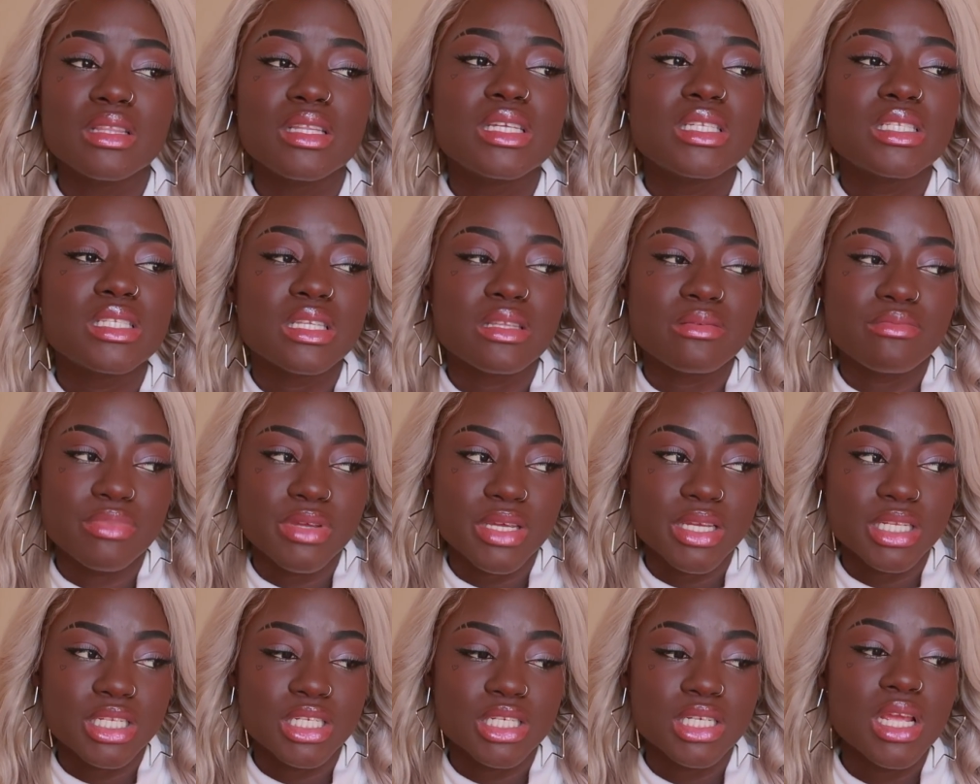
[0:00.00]
Listen,
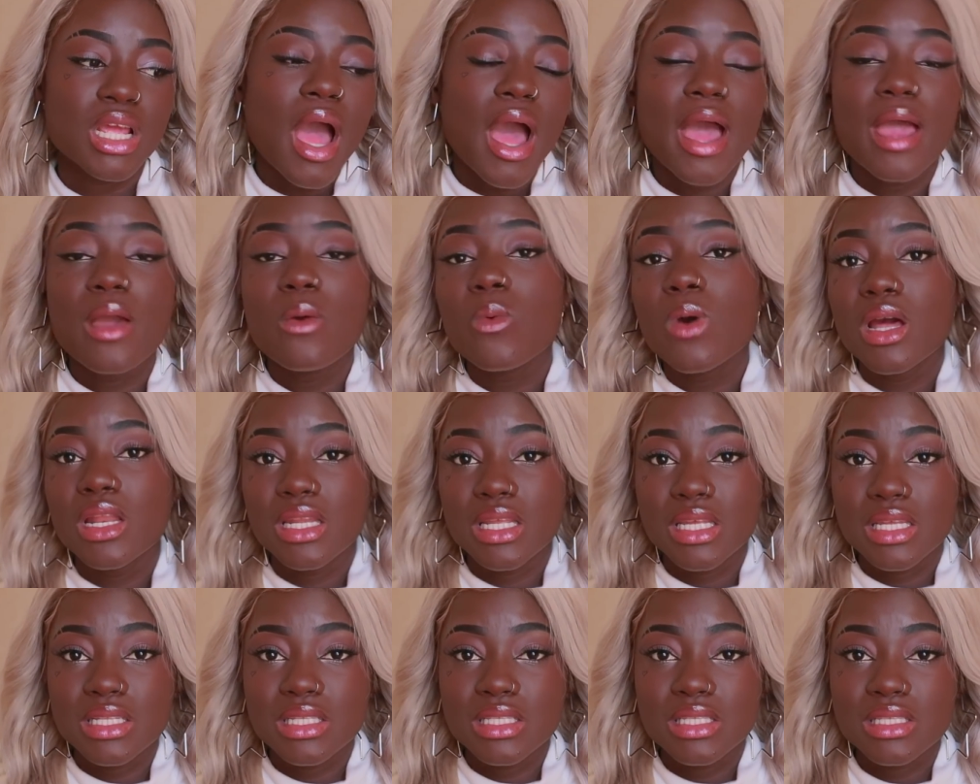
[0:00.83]
bitch, I
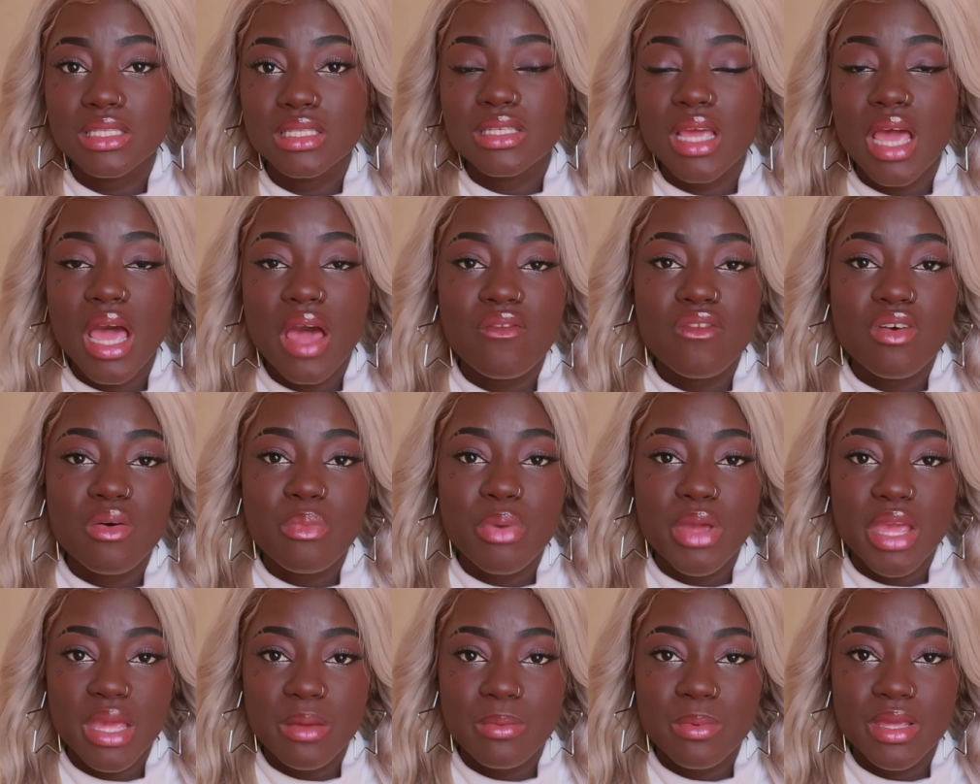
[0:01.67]
wanted to have a
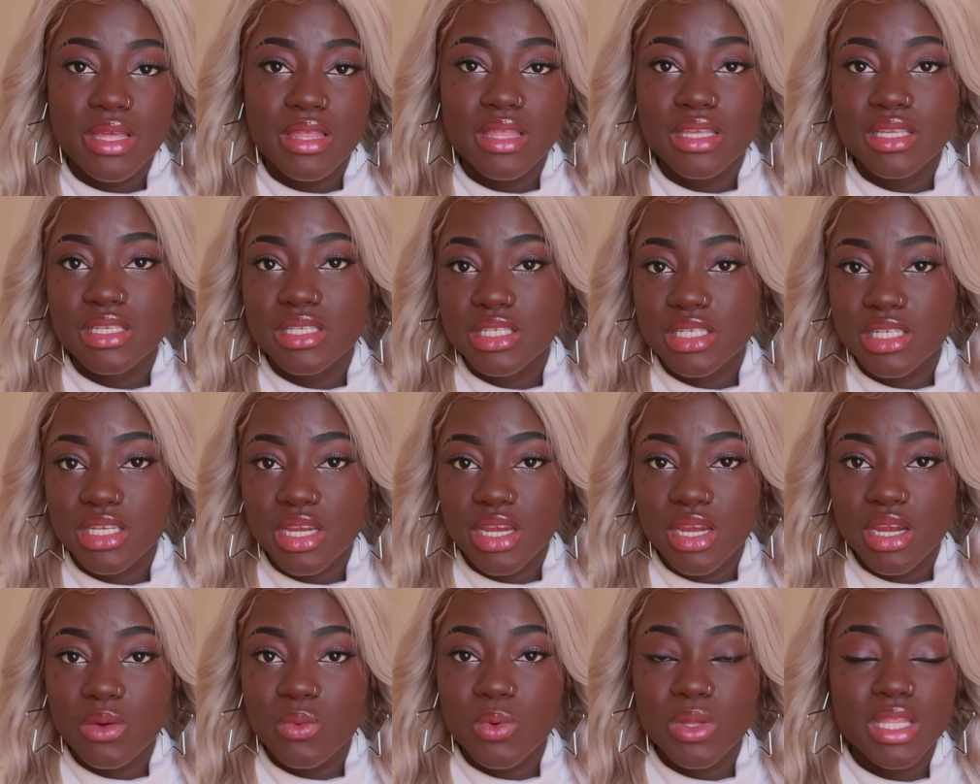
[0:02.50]
baby this year,